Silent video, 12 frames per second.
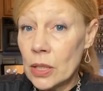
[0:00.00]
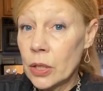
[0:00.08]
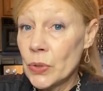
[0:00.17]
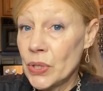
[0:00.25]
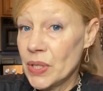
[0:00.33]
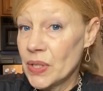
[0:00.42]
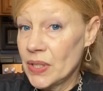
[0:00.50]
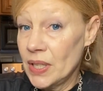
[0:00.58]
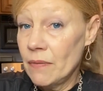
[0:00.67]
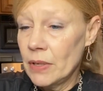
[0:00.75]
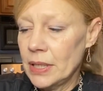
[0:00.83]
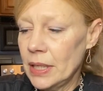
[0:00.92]
close to
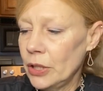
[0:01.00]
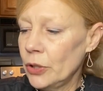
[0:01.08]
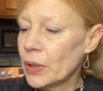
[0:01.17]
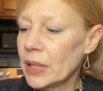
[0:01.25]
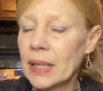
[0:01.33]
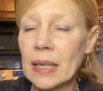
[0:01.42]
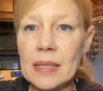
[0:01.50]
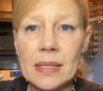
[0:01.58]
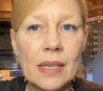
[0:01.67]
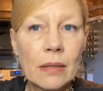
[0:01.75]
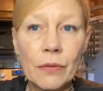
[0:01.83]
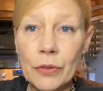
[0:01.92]
70, you could get a
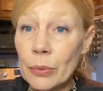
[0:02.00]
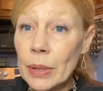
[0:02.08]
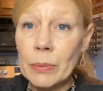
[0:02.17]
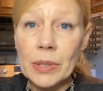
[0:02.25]
set of 3,